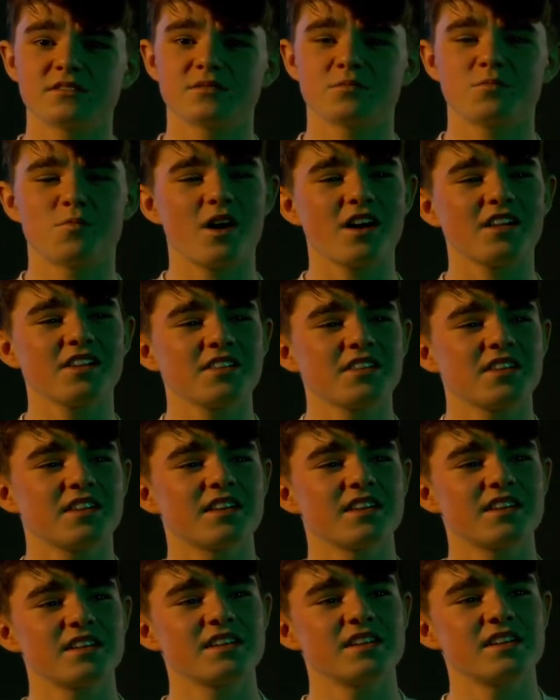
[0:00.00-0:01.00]
Well,
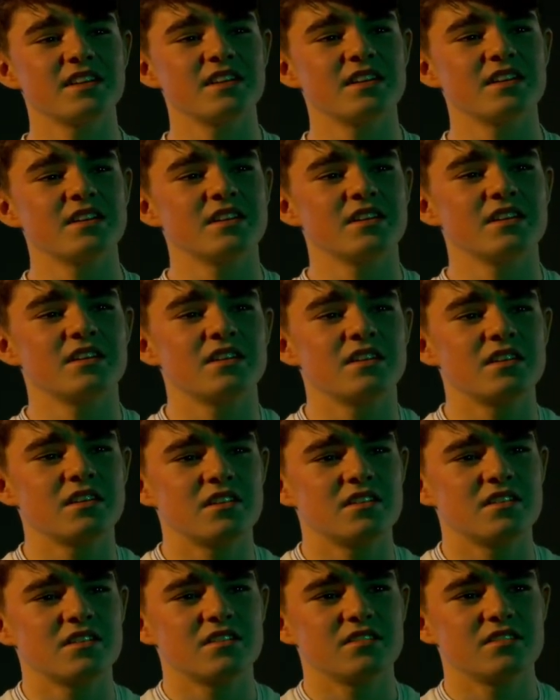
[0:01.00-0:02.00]

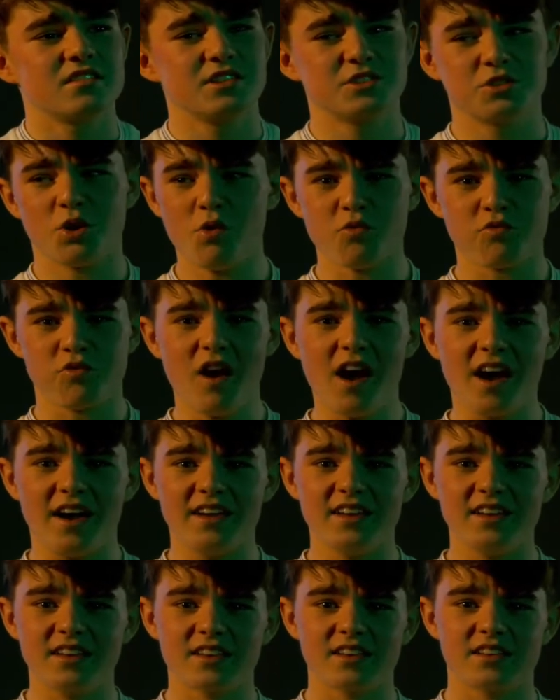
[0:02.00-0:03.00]
he's all
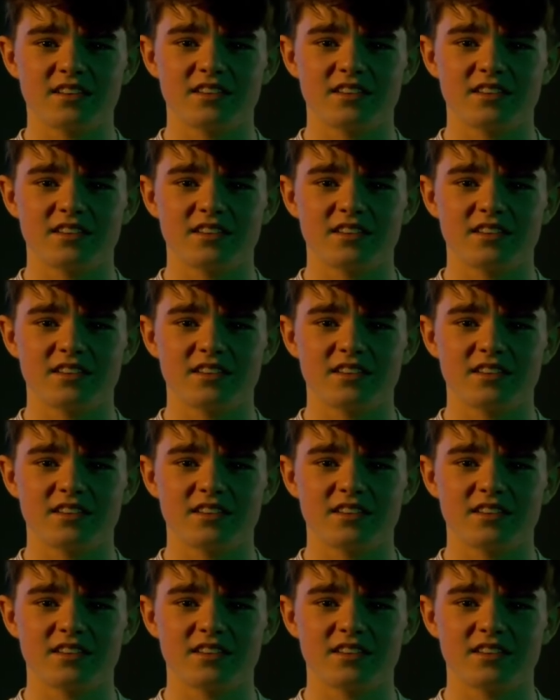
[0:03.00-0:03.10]
right.